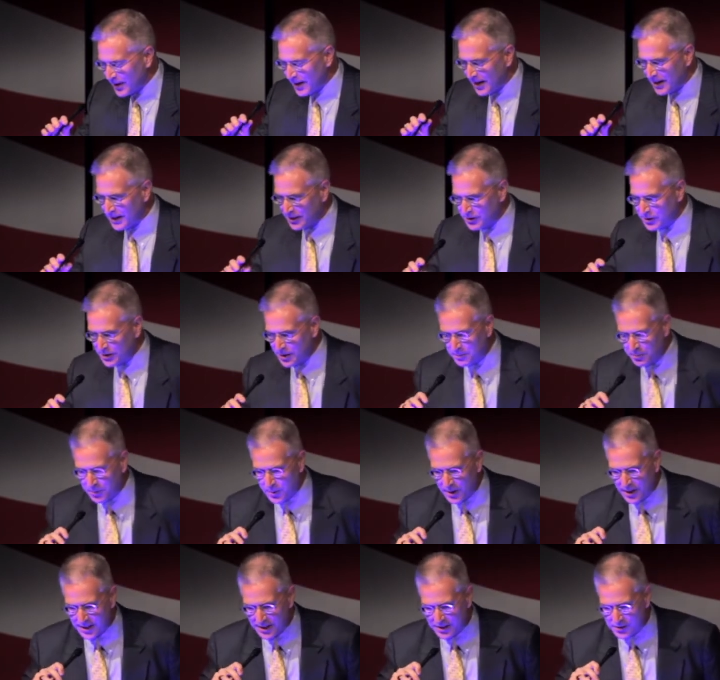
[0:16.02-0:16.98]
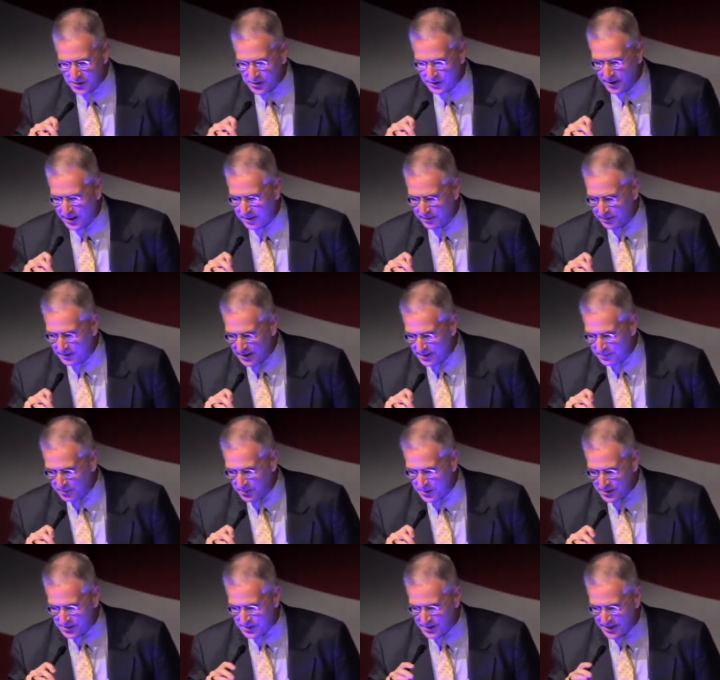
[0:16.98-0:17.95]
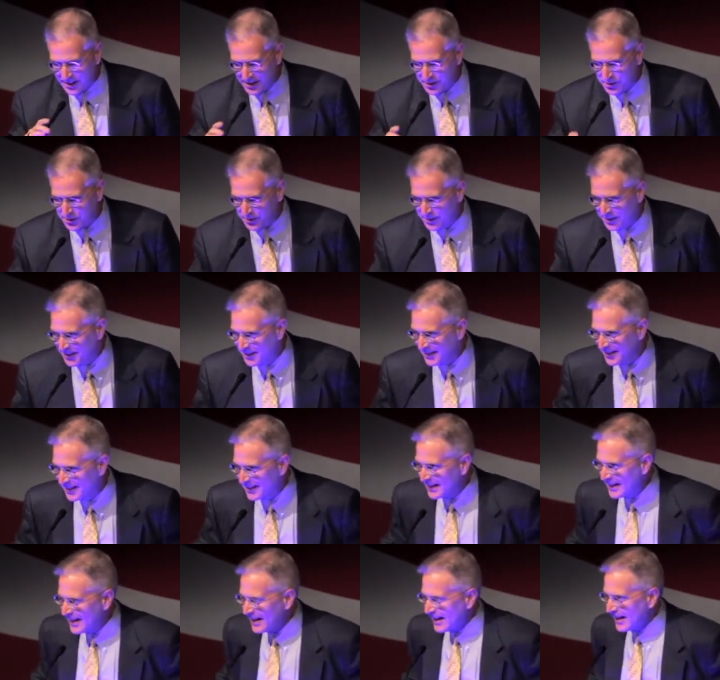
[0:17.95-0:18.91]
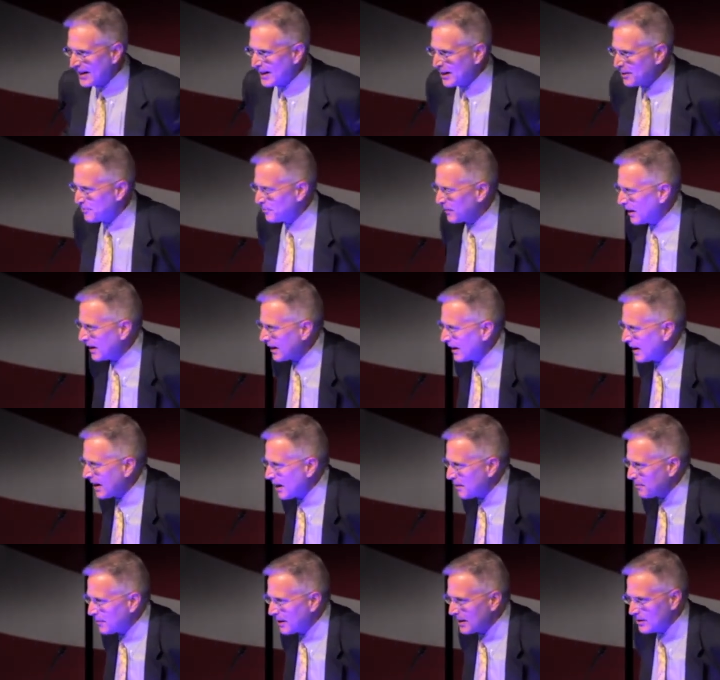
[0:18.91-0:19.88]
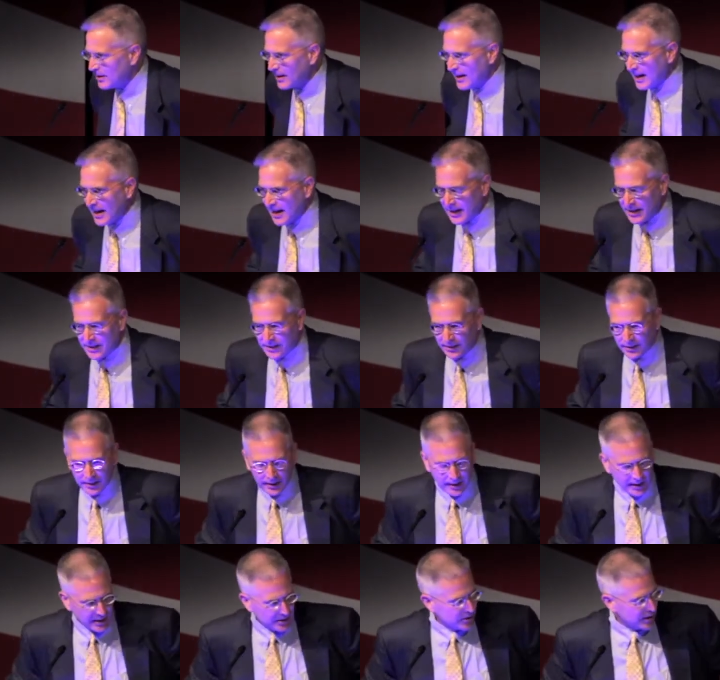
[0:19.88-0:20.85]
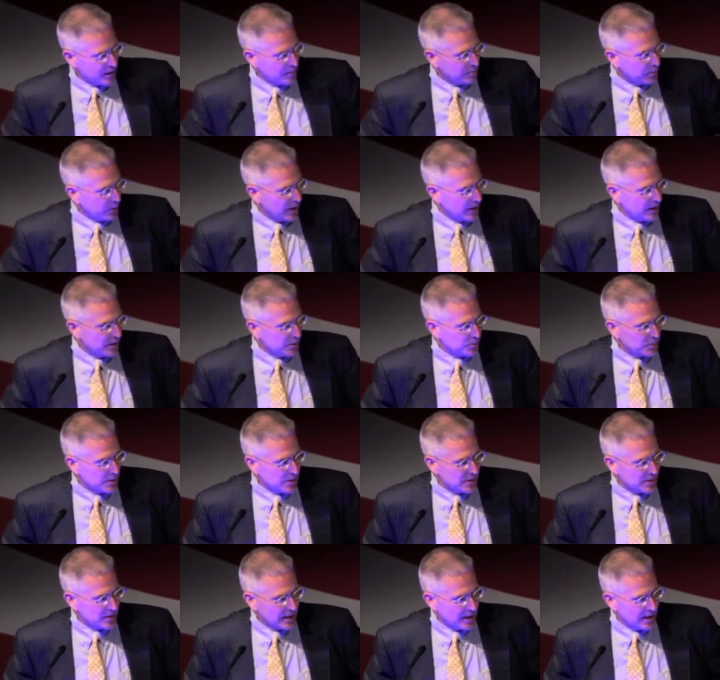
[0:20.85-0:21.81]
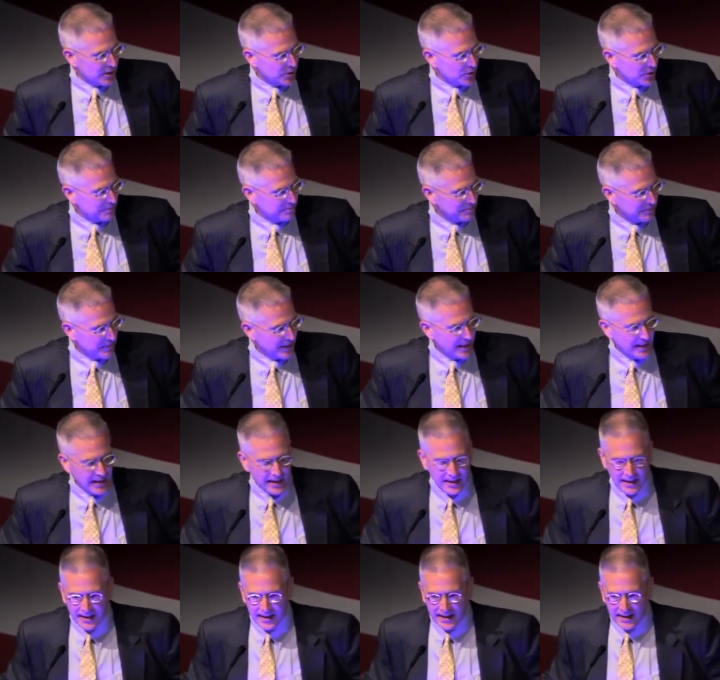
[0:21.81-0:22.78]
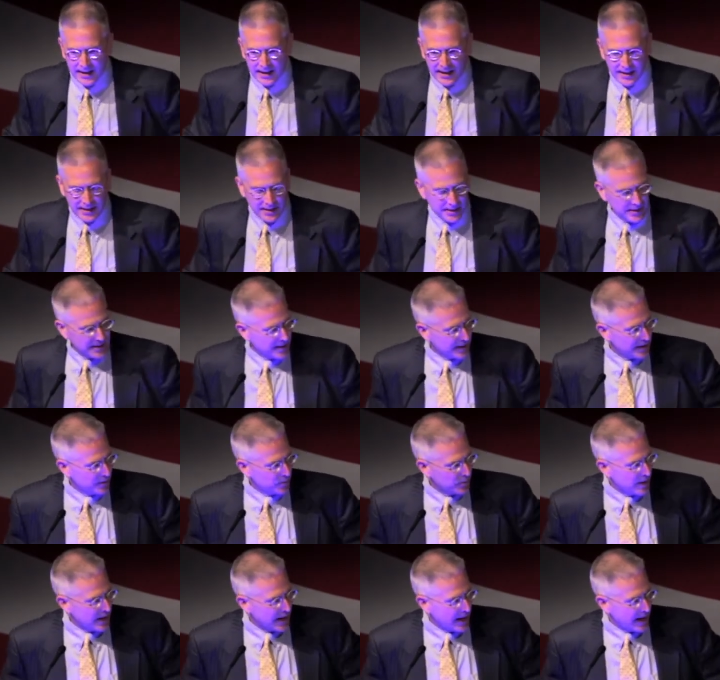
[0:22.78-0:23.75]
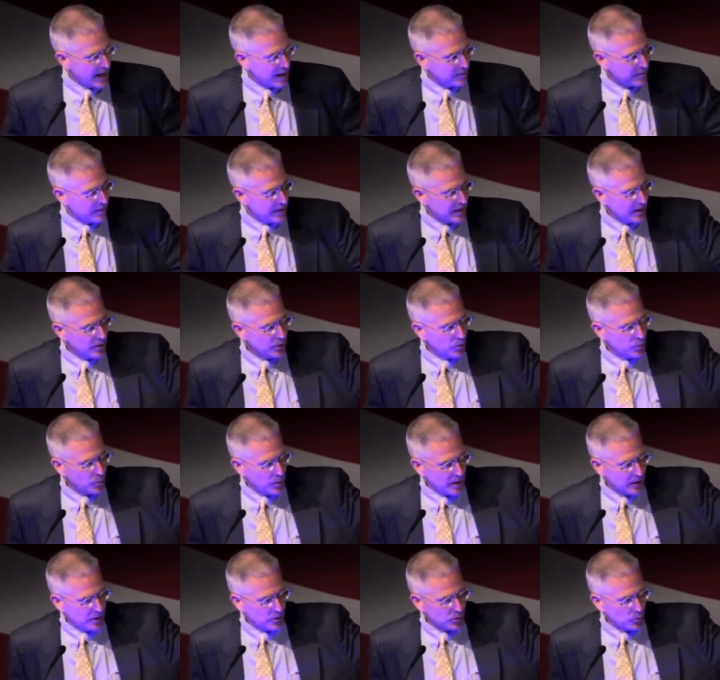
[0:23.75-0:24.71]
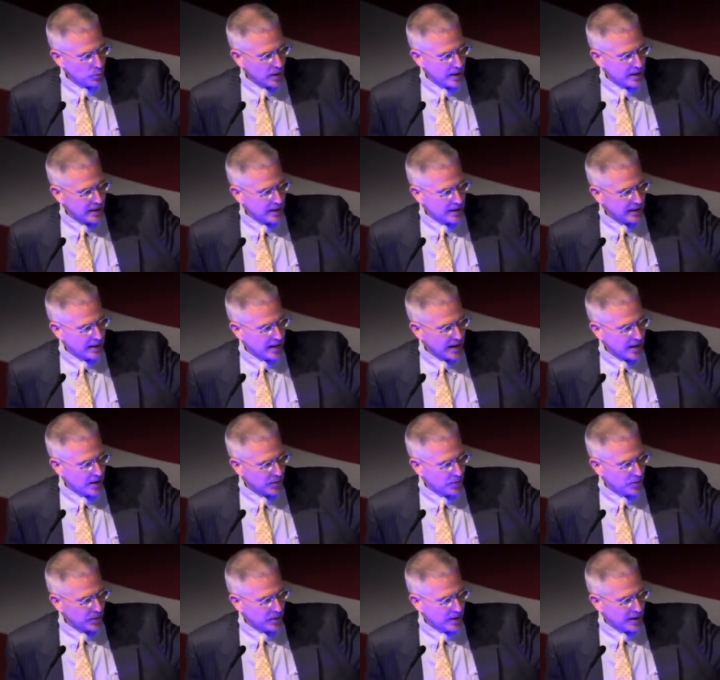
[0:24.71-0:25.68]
that extemporaneous and lovely presentation. I might add a little extemporaneous presentation. And we have in the wings waiting now